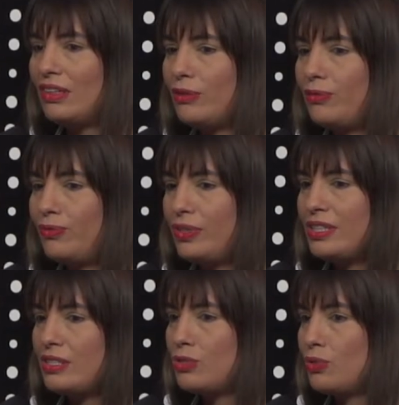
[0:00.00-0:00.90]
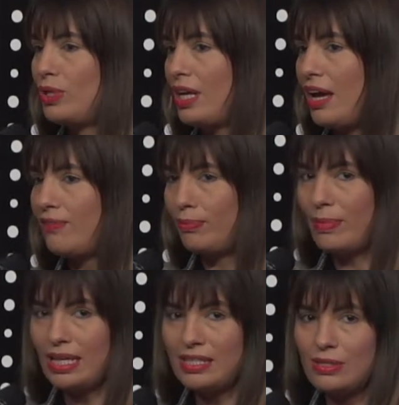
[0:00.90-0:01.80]
first 2.5
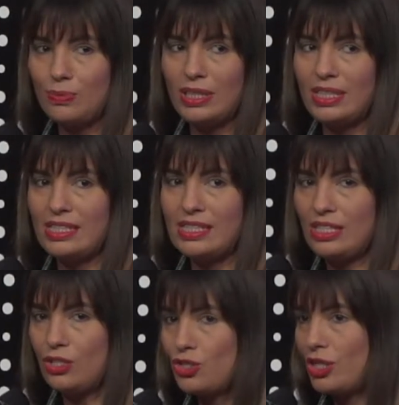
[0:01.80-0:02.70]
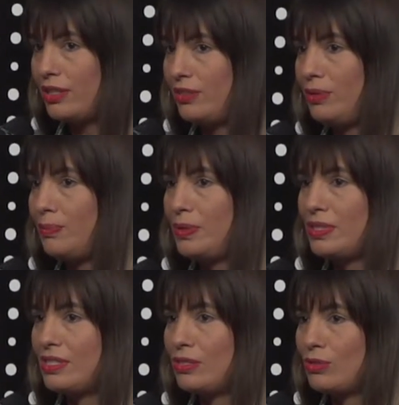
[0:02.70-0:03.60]
months, we didn't see each other in person,